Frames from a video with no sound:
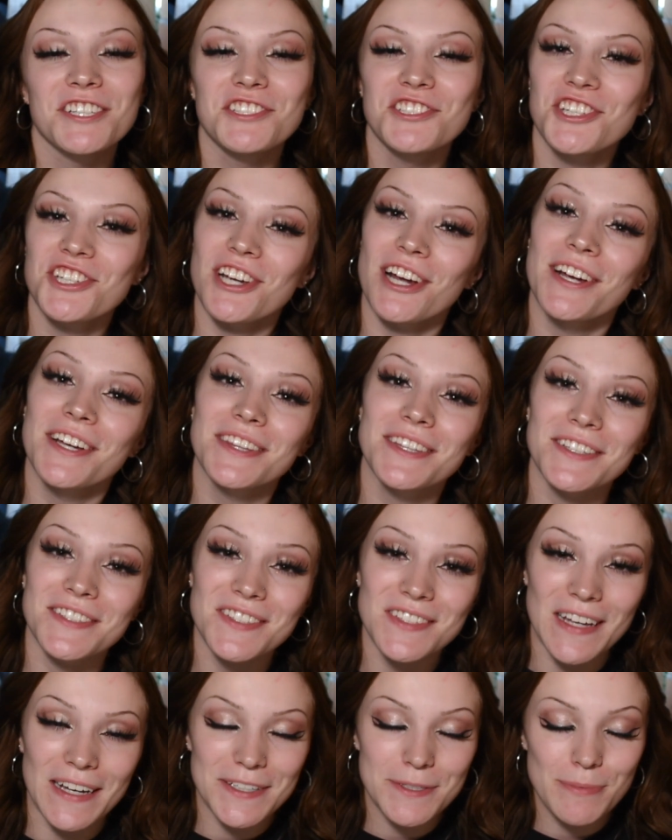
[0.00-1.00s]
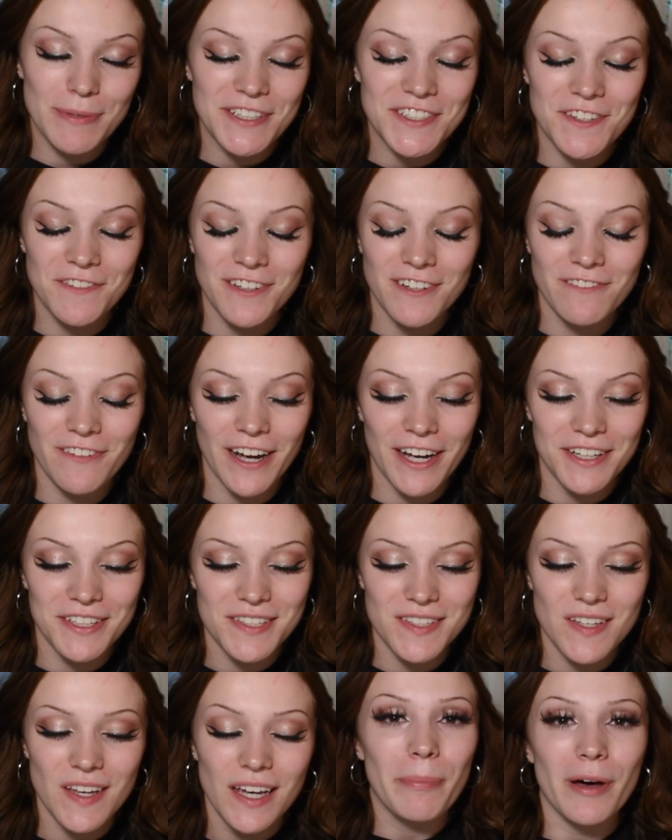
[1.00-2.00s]
in sharing this next piece of
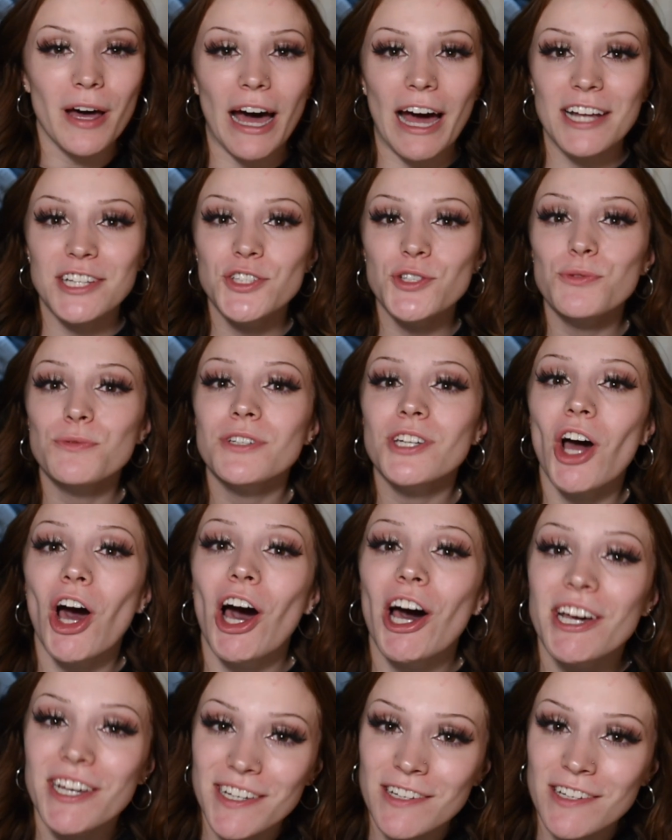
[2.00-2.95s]
advice, but I do not